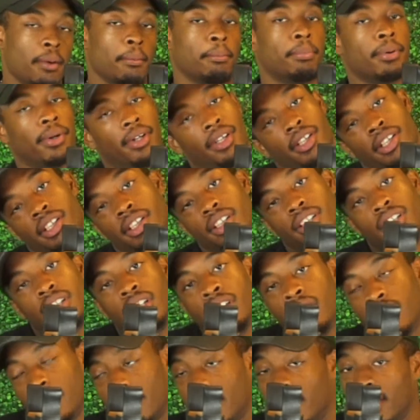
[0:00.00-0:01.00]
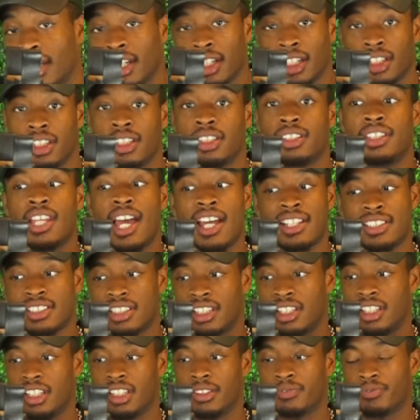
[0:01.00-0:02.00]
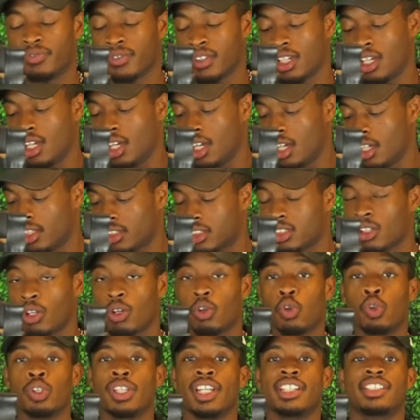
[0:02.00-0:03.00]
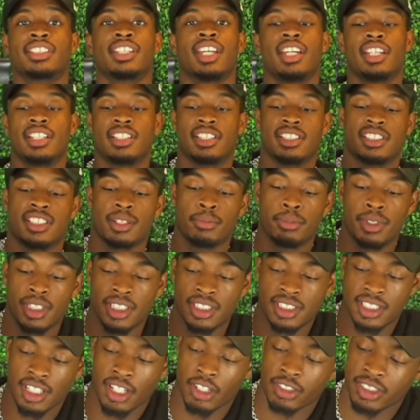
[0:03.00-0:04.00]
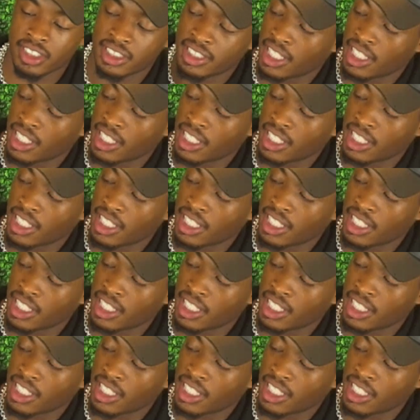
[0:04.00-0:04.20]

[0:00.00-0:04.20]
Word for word: But yeah, that's it. So let's get into some details.